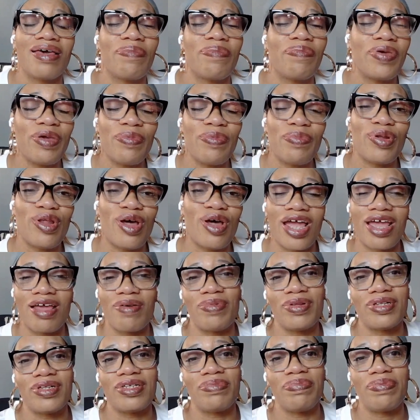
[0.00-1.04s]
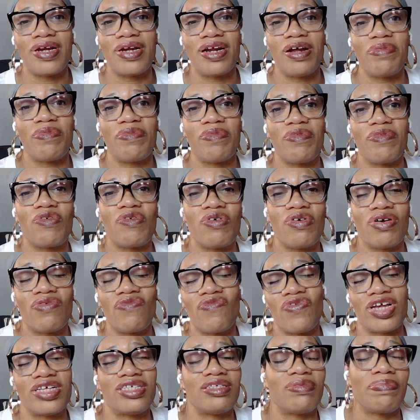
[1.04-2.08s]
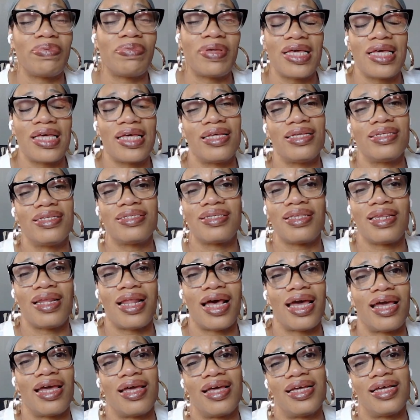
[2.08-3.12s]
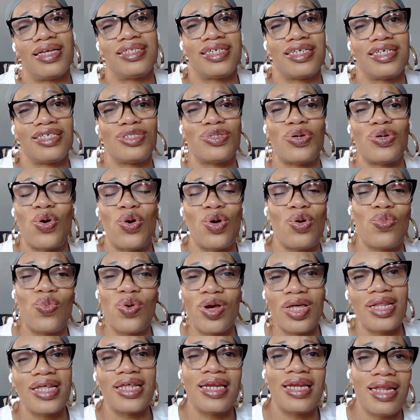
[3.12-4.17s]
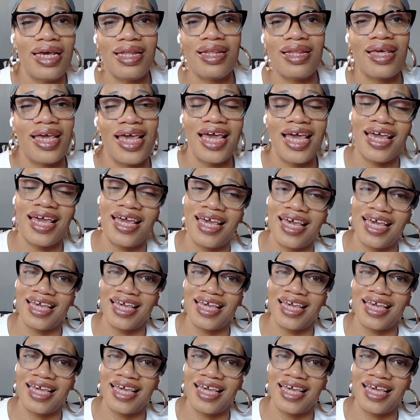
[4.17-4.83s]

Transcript: people are able to put up recipes like just all willy nilly.